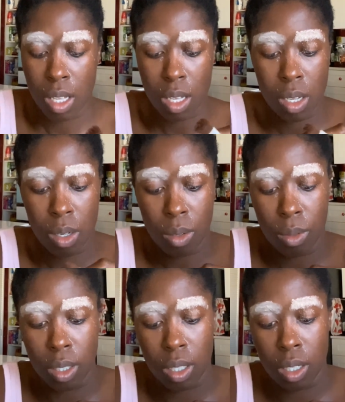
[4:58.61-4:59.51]
onto your
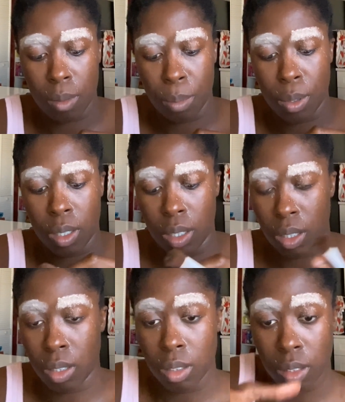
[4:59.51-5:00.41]
eyebrows helps
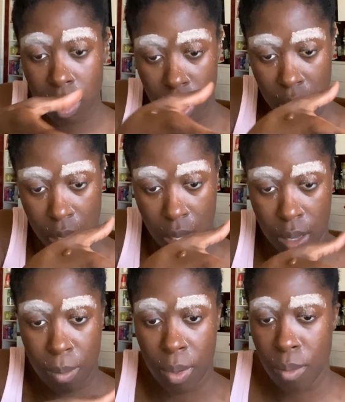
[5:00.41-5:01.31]
a lot.
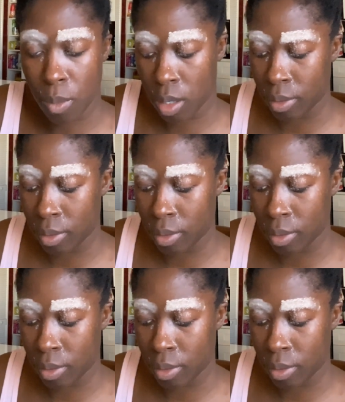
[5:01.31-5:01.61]
So